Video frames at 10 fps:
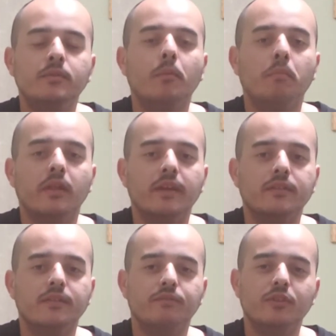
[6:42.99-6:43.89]
the
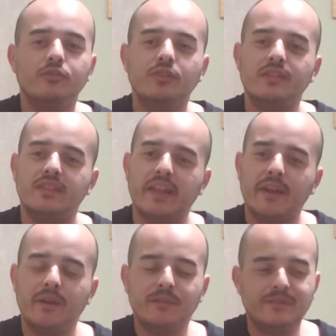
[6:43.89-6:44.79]
place, if you're just
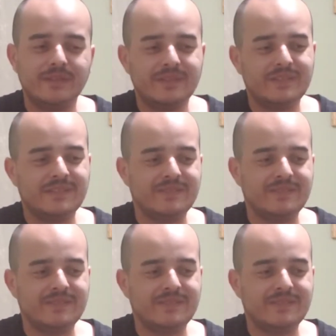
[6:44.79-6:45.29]
there just